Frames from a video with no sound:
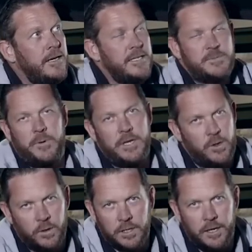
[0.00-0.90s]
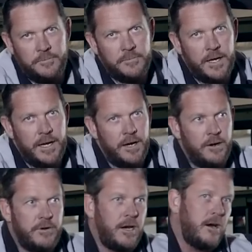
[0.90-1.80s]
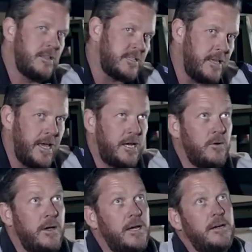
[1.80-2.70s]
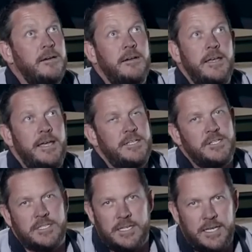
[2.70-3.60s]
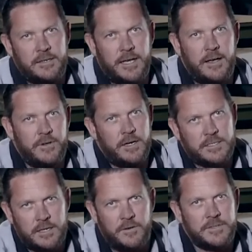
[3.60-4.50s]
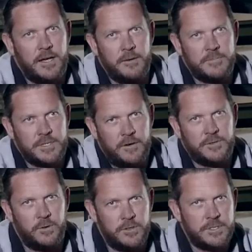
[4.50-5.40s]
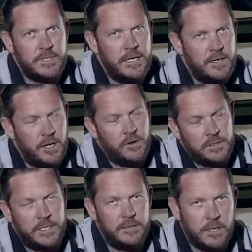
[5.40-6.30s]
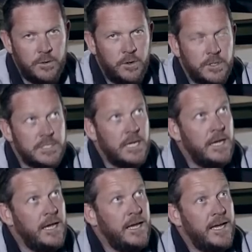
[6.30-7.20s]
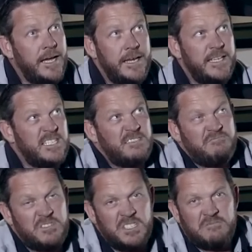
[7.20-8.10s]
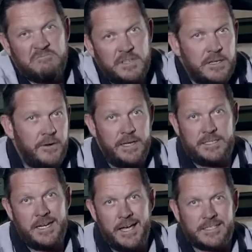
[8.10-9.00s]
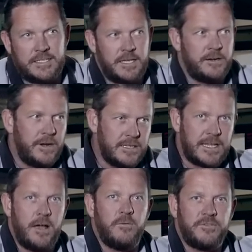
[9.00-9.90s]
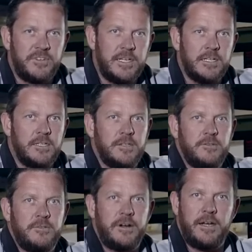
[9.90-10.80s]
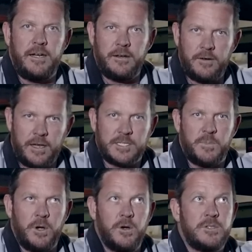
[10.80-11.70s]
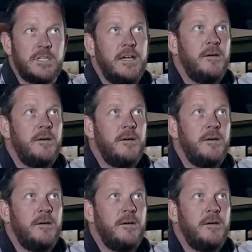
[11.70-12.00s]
It's pretty cool though. Uh, regardless of the echoing, it's just neat. I've got a soft top, soft doors, currently no doors. And it's just, you know, it's nice. It's got a nice out feel, very exposed.